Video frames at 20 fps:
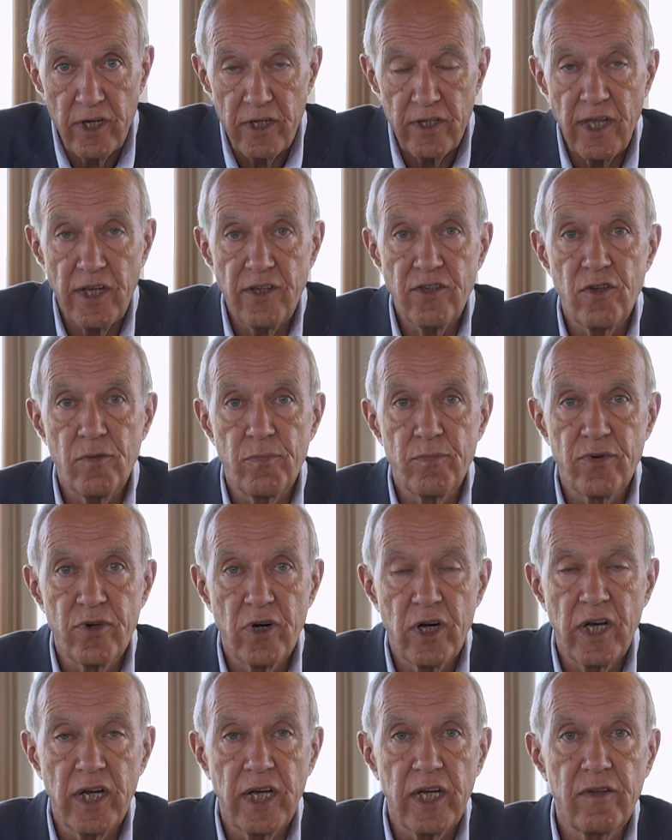that
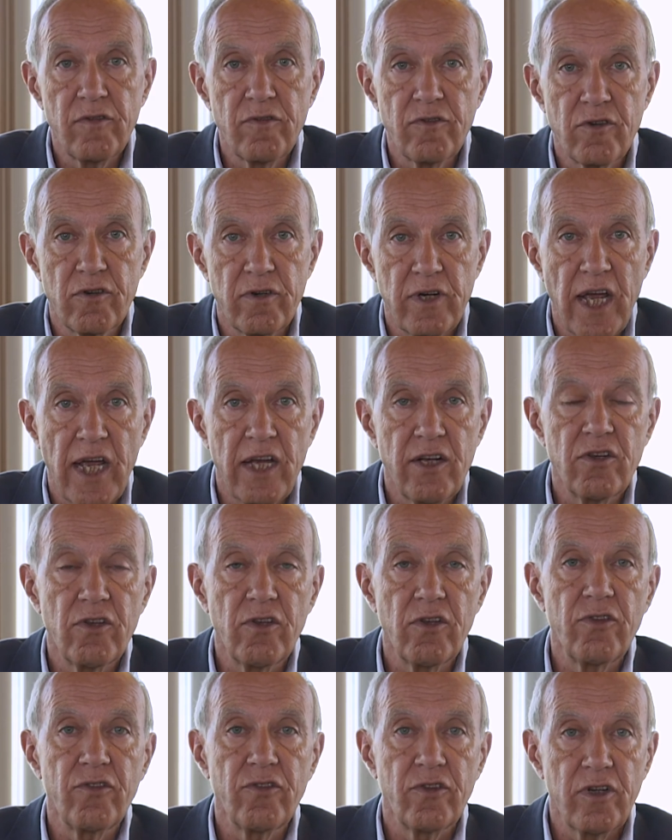deprive
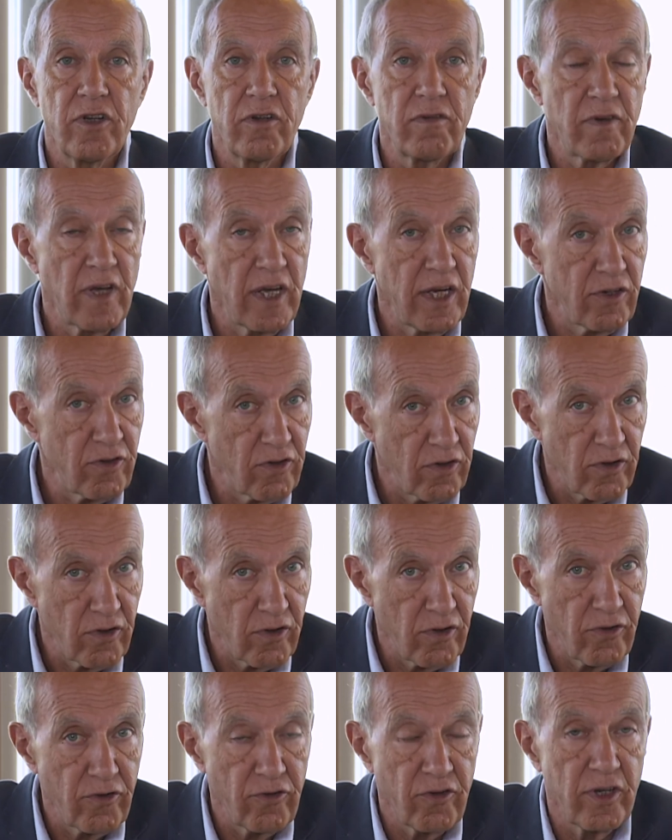creators and
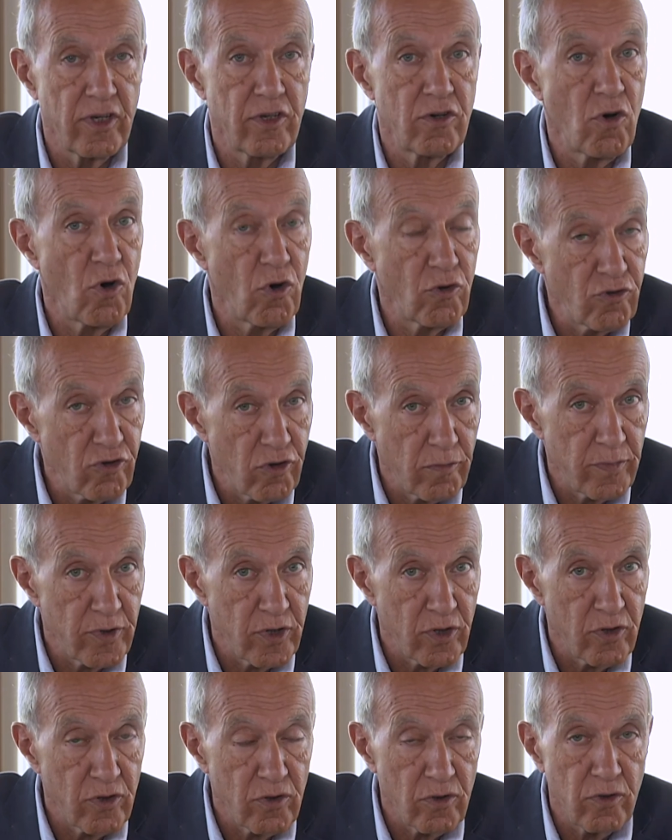innovators and
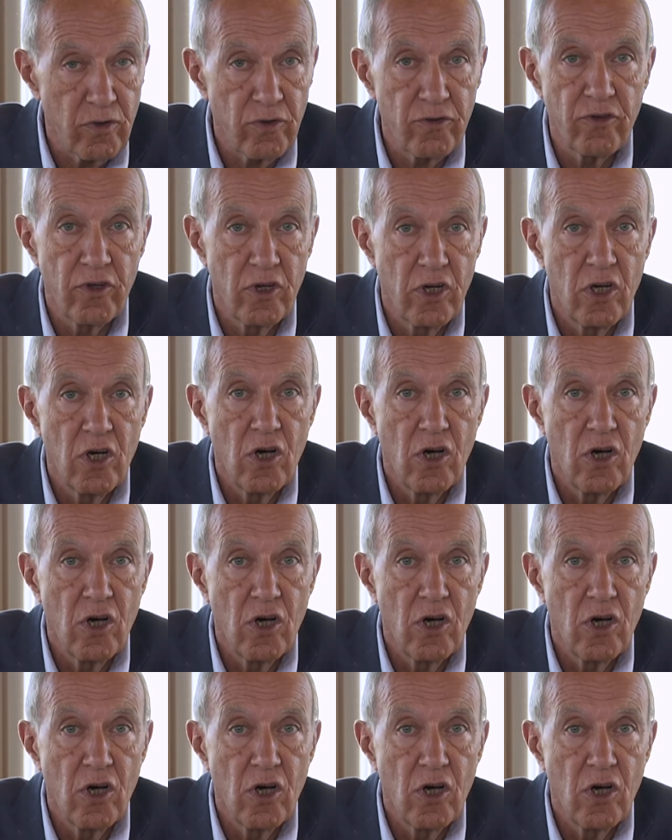entrepreneurs